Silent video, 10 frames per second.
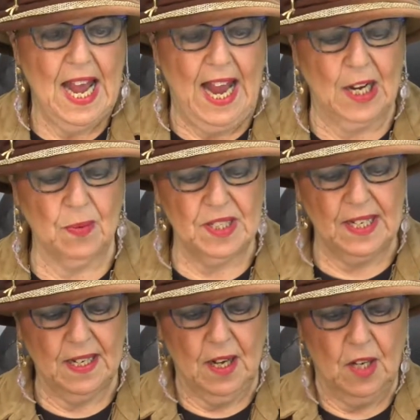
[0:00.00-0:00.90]
and it was
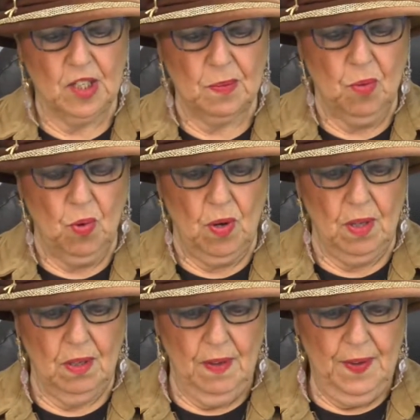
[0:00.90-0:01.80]
in a
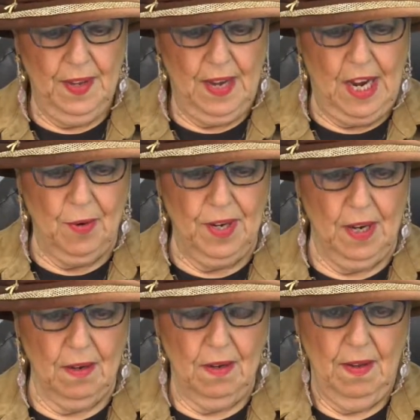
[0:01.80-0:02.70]
small
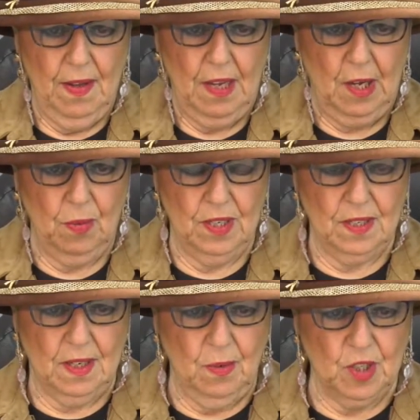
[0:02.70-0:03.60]
area. It
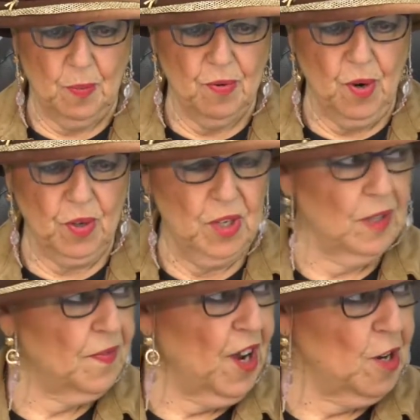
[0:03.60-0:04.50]
was a parochial
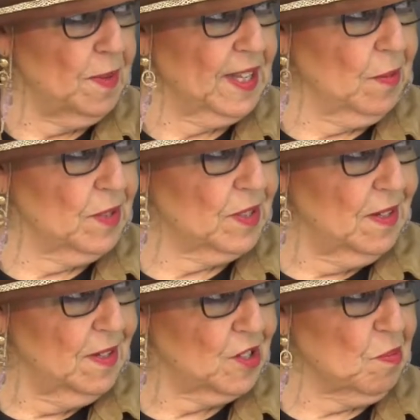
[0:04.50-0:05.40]
environment that was
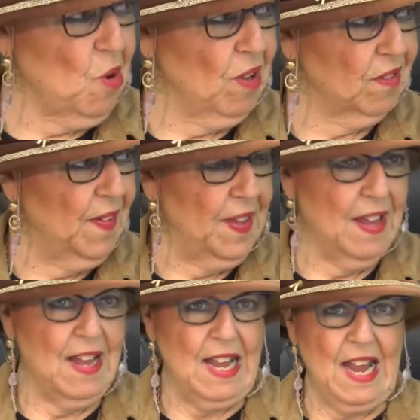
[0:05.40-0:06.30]
small.
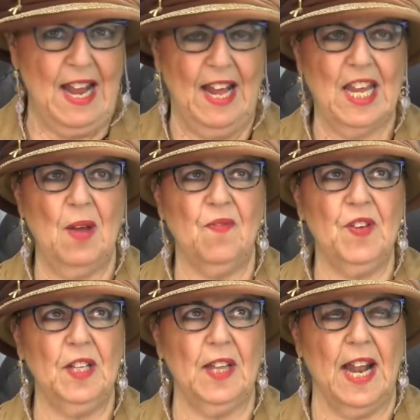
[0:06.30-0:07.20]
And I kept
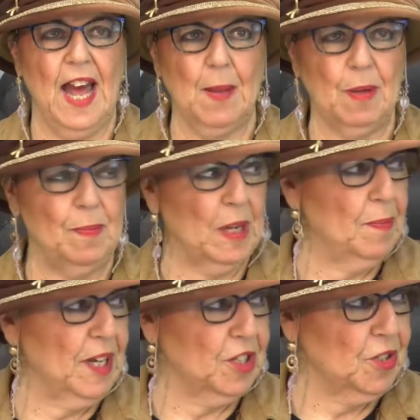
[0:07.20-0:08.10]
feeling that it had to be big
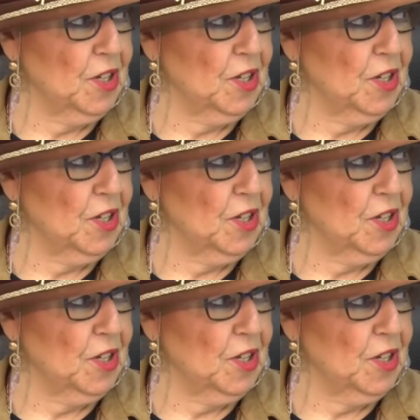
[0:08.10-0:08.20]
picture.